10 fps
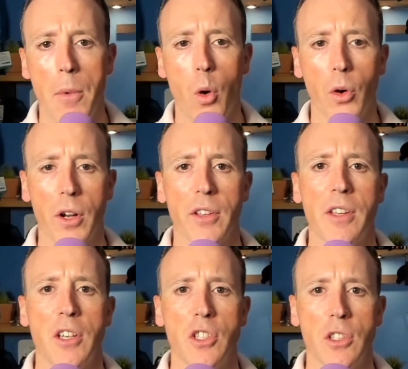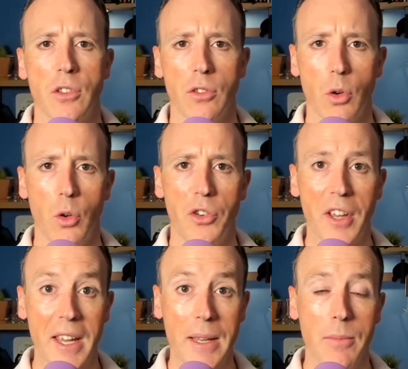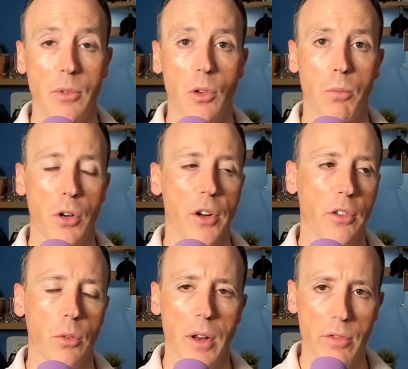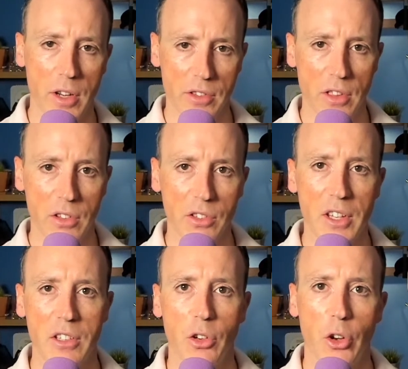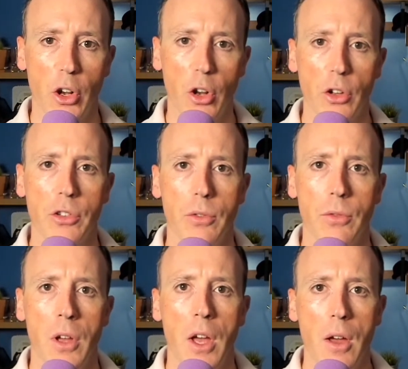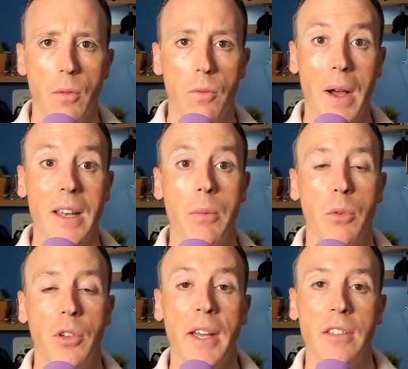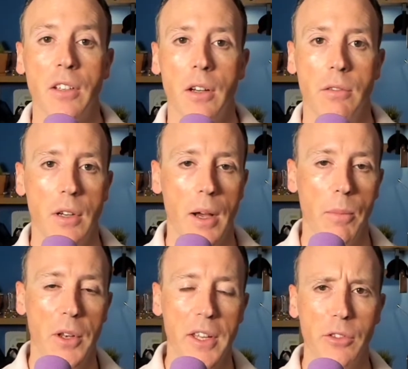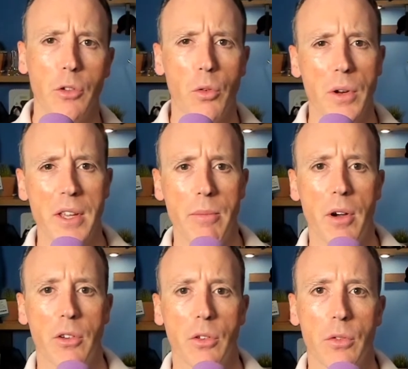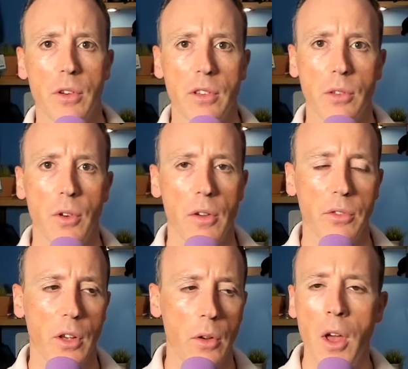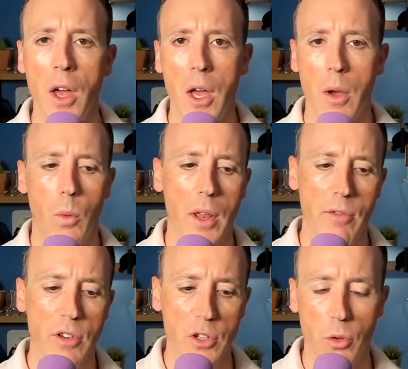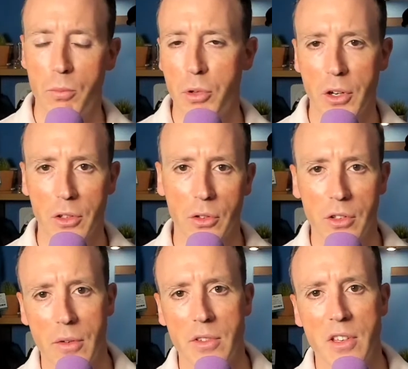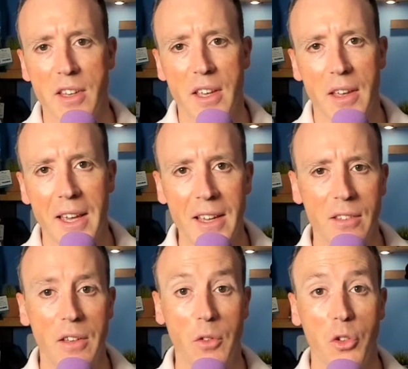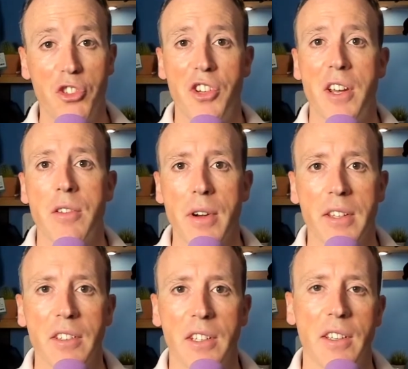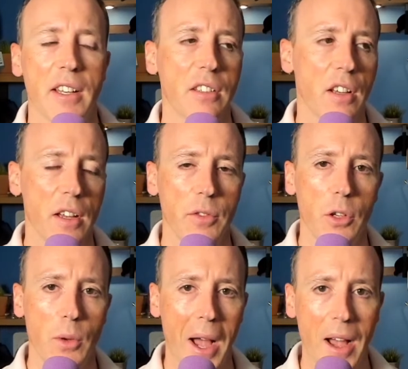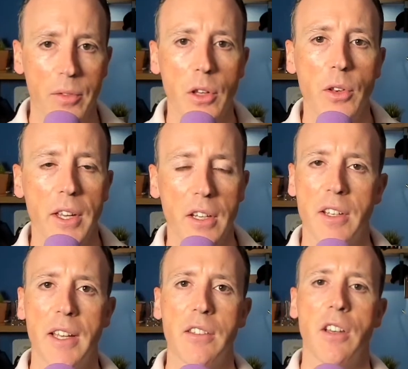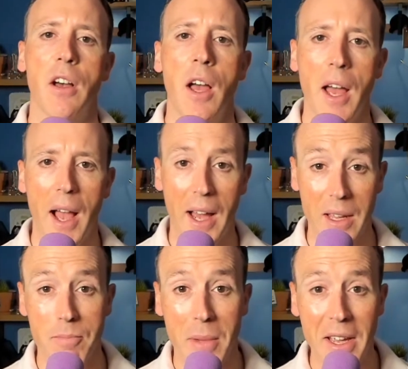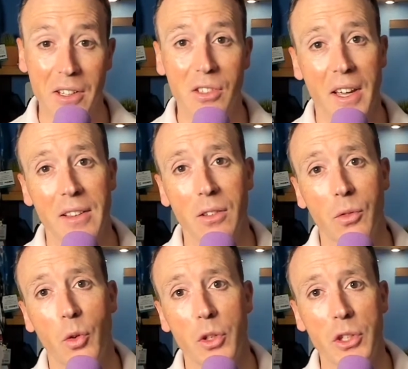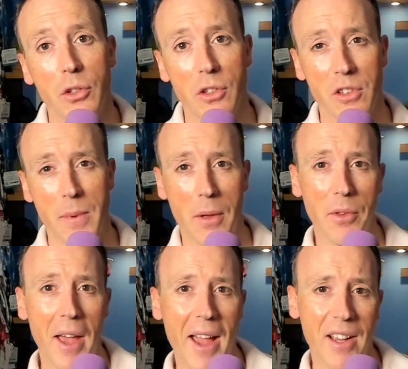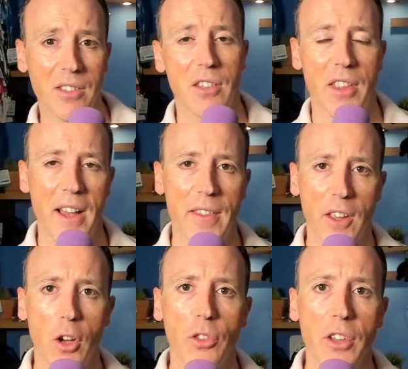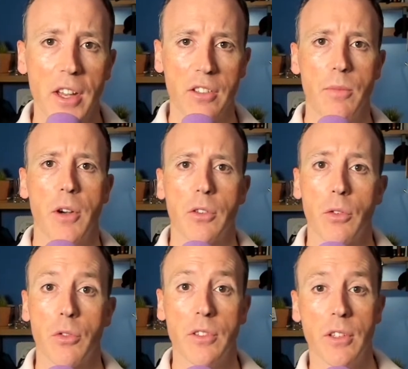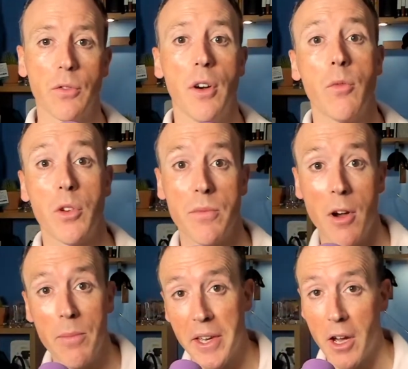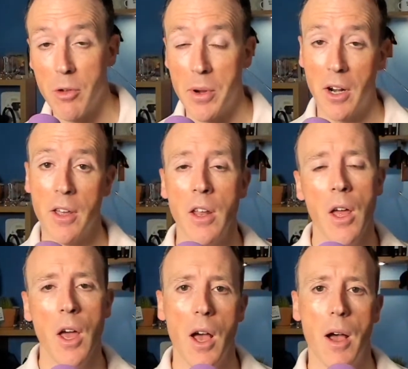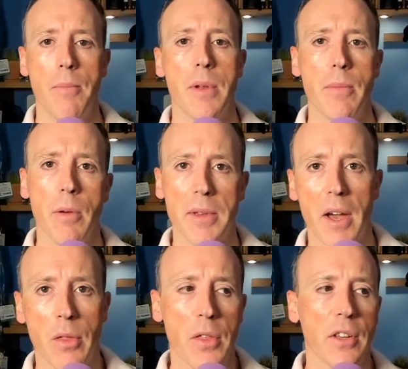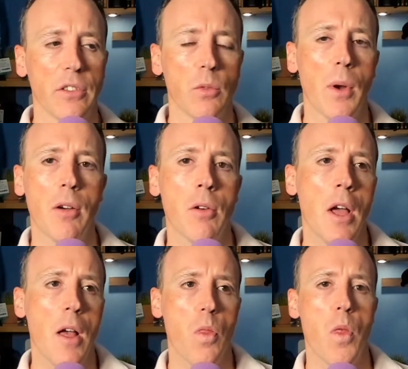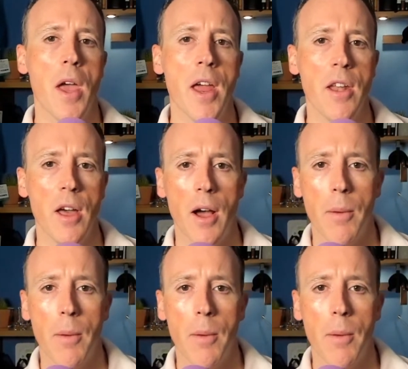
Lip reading: organizations or teams or products or whatever it is that sit on a lot of valuable data that isn't already in Microsoft 365. So whatever your product or services is, if you're generating data, if you have unique data and it makes sense for users to be able to access that in the context of Microsoft 365, which might be Copilot, but it might be other things as well, then